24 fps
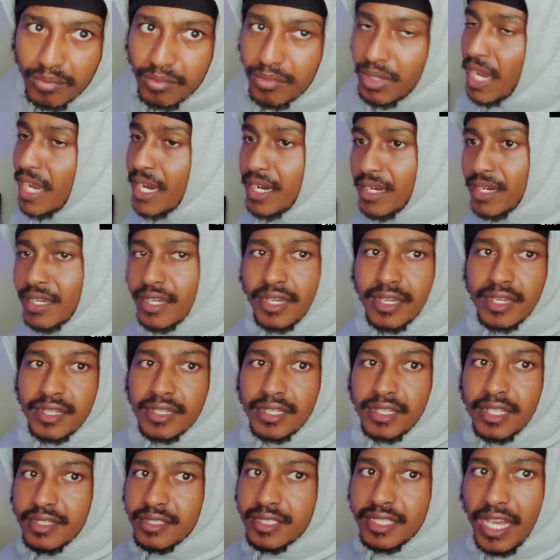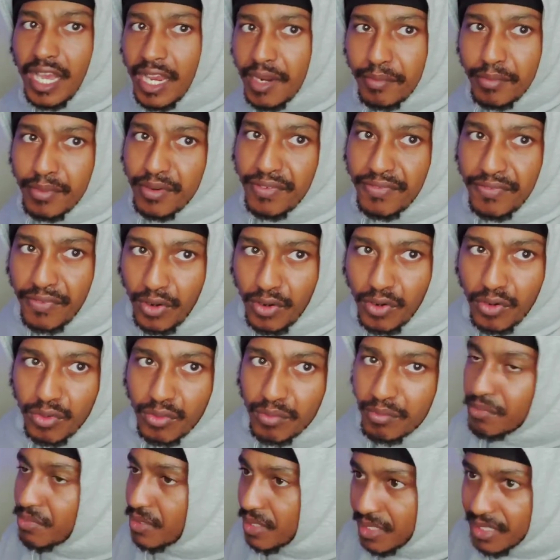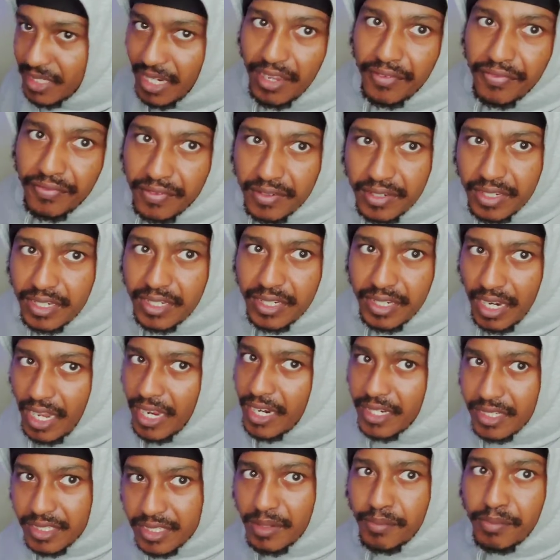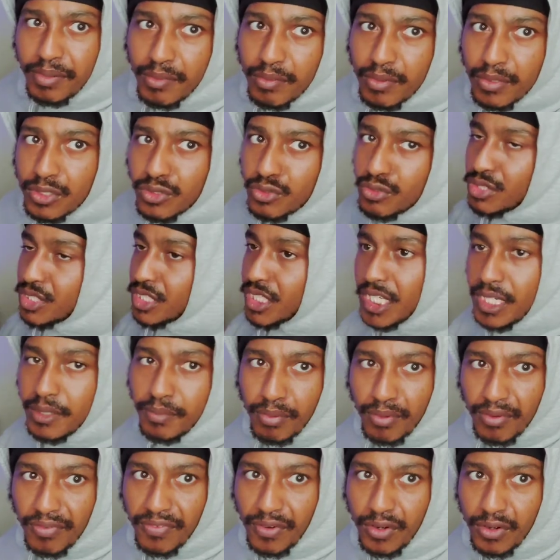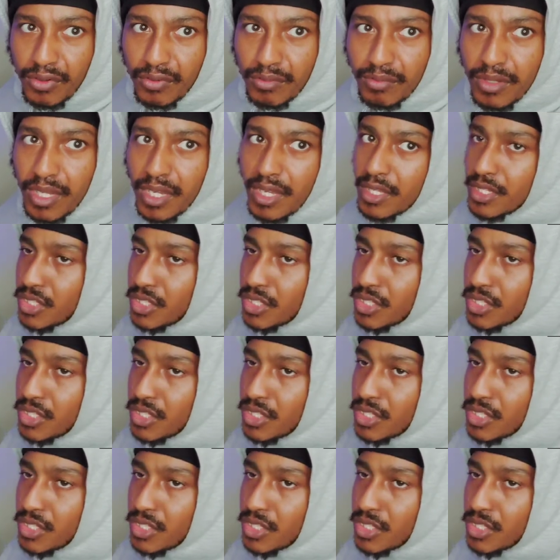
Like, the type of foam, definitely, like, some people use cheaper foam,